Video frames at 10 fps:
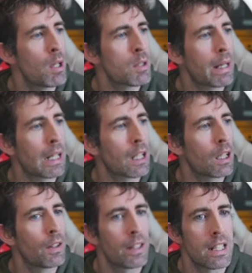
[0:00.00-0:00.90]
we click on
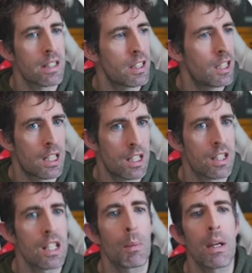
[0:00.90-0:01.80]
this, you can see
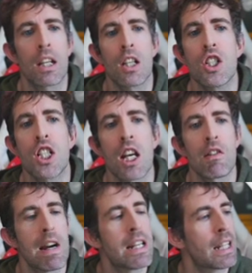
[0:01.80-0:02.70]
we can
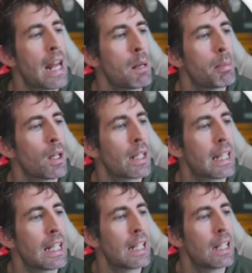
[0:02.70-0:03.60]
generate an API
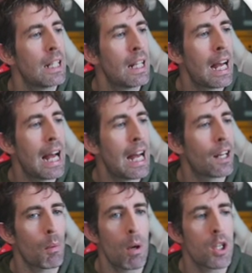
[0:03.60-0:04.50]
key, and I
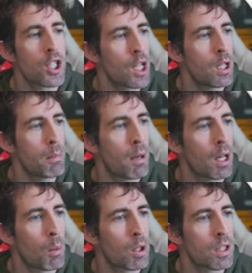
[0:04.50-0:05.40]
won't show you my
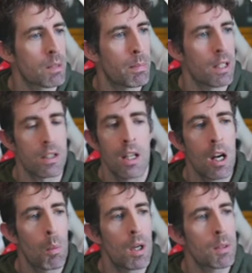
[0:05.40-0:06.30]
ones, but
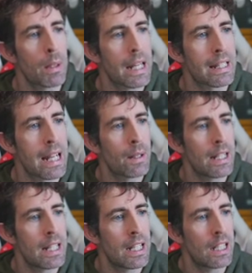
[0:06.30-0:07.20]
once we get down
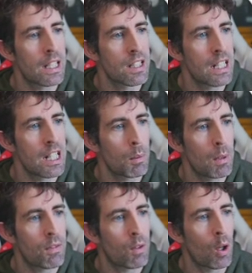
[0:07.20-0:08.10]
here, you can see that we've
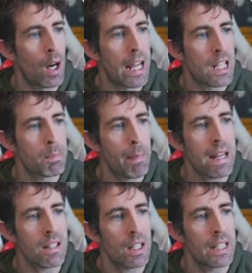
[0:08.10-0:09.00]
got a space
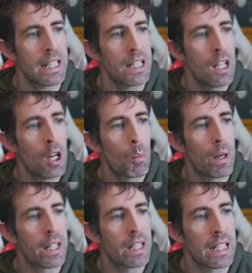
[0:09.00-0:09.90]
ID. We're going
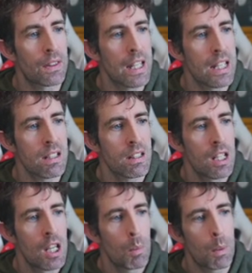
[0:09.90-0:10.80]
to need this.
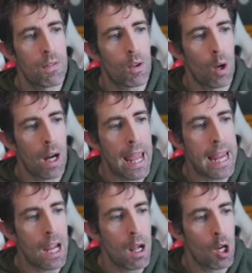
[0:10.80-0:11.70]
We've got a
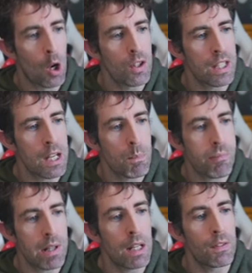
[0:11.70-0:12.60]
content
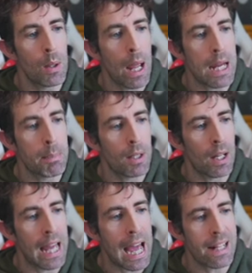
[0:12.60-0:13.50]
preview API
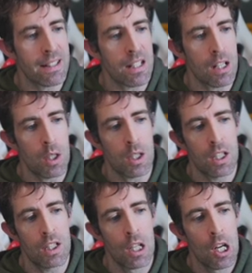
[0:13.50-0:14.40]
access token.
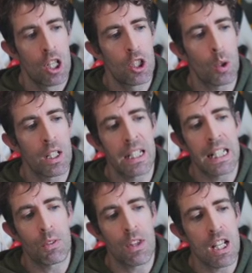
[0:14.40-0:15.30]
You're going to need
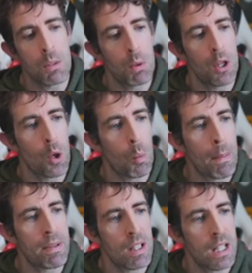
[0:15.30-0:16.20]
this within your
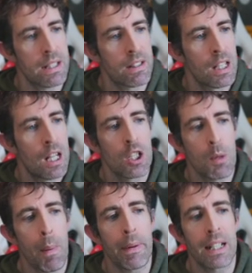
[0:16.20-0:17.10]
websites. You're
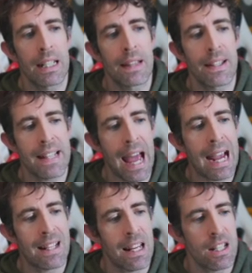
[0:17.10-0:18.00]
probably going to need this
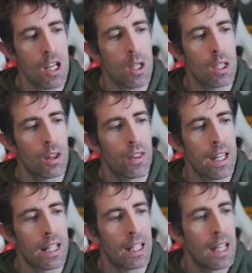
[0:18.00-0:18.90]
access token
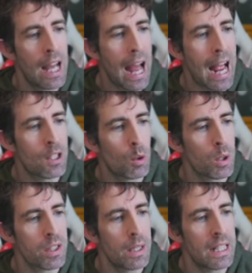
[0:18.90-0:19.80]
thing. And you
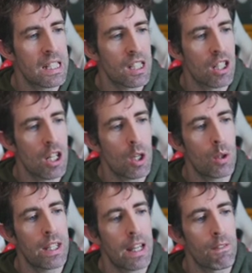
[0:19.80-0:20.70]
also need to know
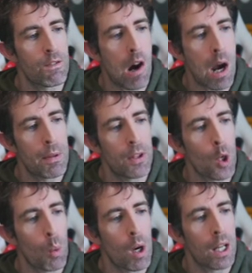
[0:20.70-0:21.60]
the environment that you're
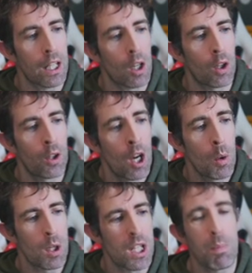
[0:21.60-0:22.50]
working on,
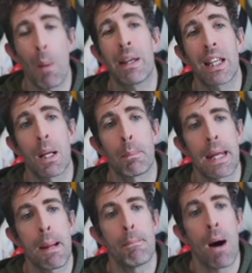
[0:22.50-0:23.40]
which is probably going to be
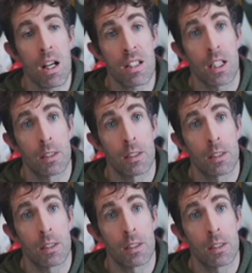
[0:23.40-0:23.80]
master.